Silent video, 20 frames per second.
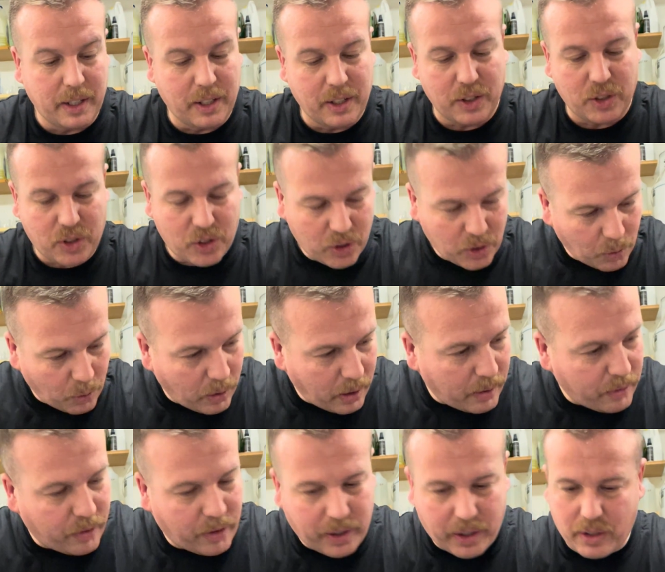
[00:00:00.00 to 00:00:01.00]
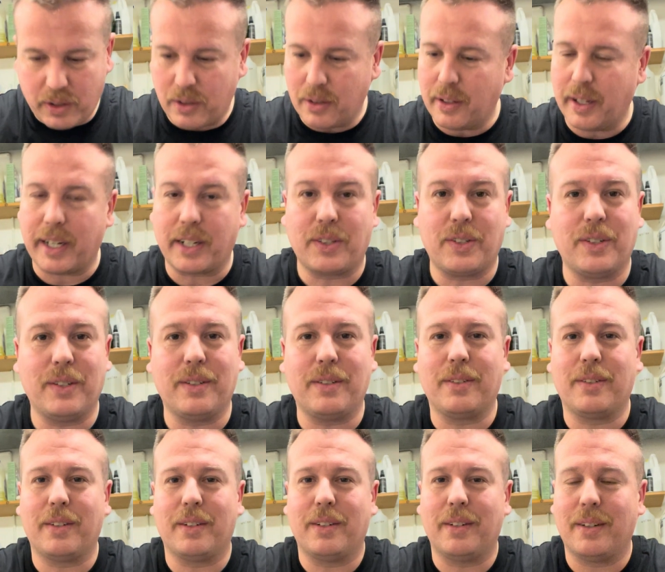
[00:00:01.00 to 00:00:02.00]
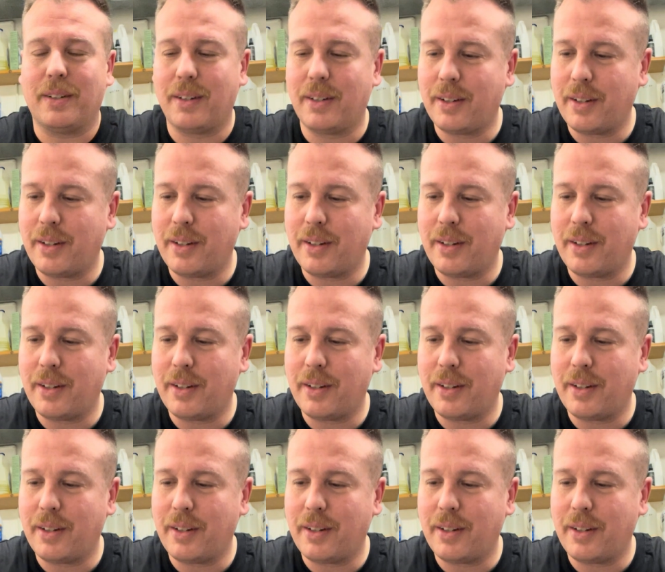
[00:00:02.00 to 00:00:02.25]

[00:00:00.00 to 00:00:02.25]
show off our collections, and